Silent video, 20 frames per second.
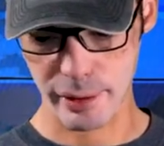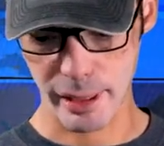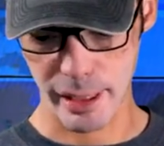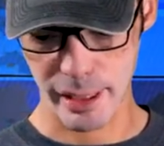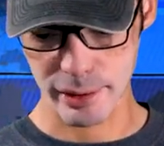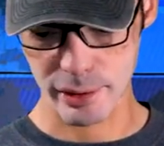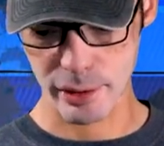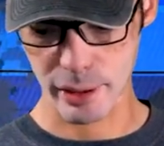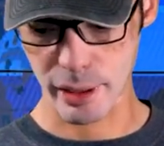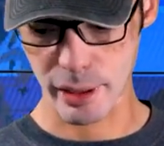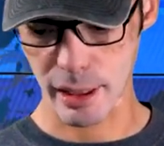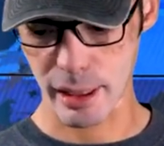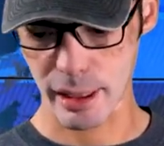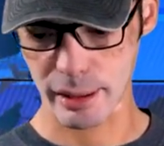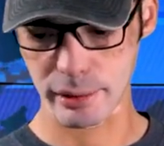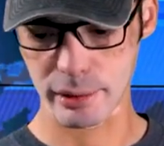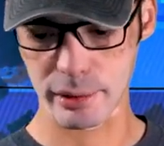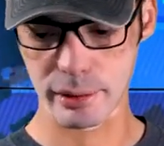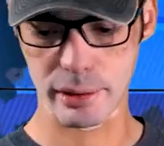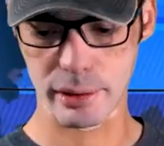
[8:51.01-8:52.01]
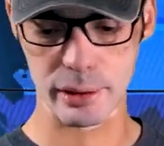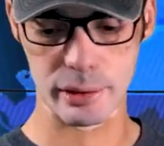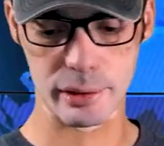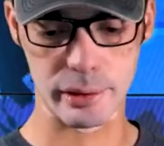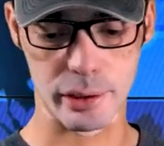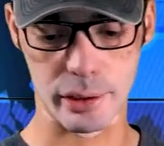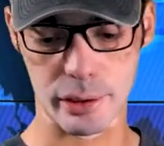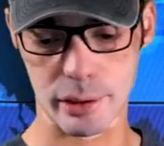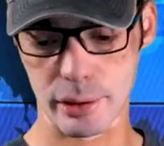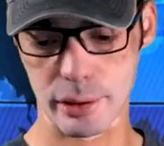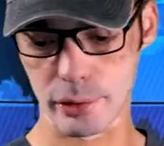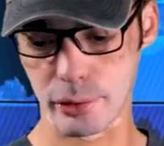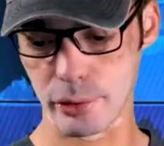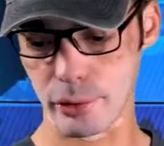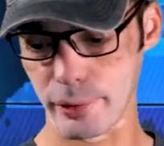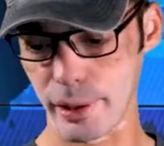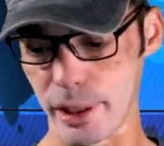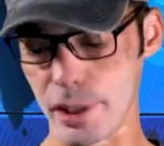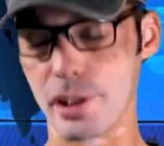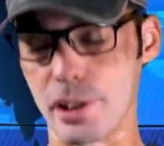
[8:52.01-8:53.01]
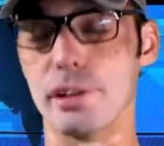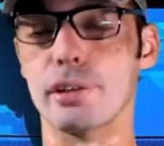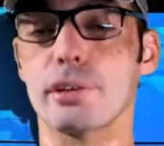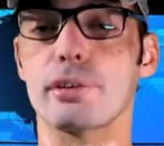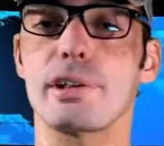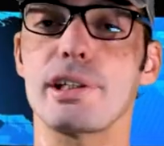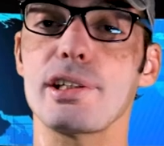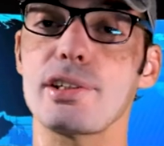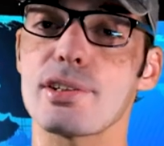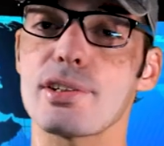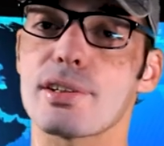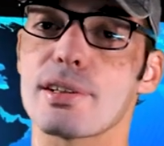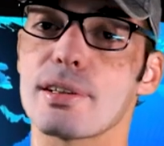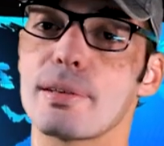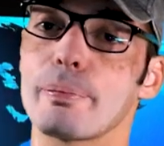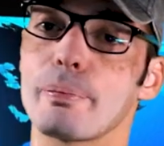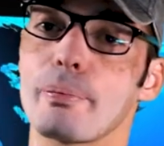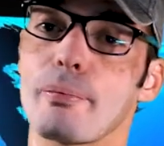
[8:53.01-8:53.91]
That got the, their duration increased.